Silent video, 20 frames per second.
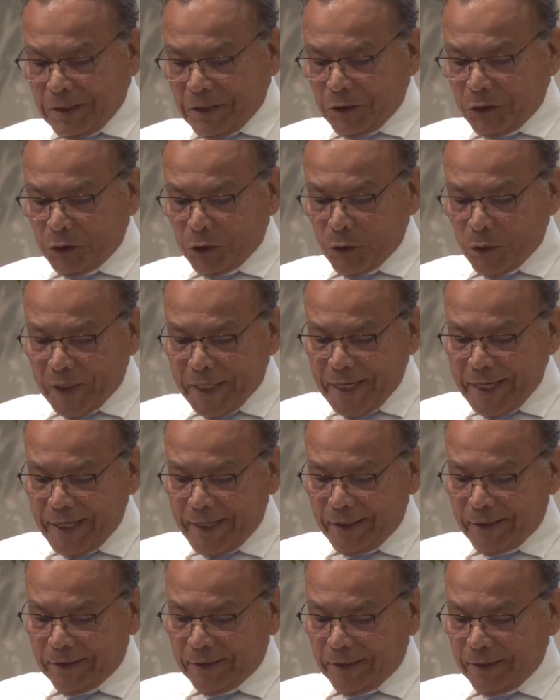to lead
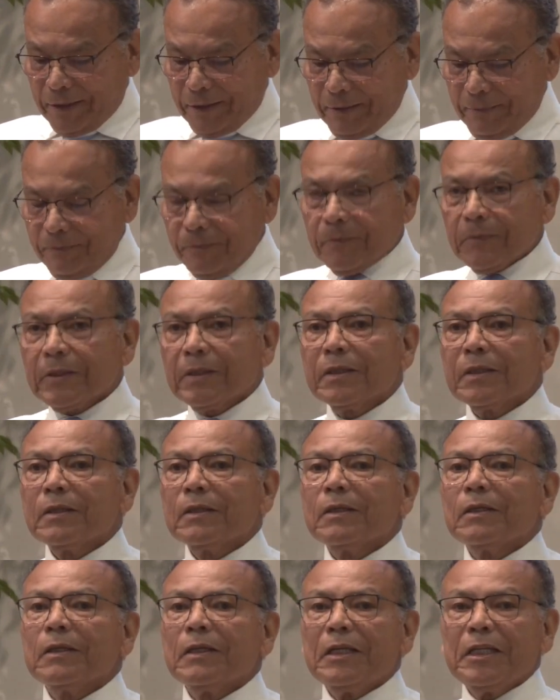
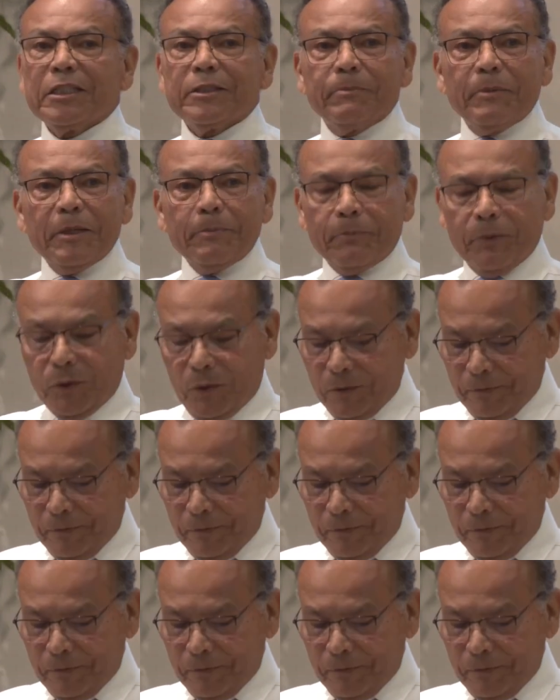his people.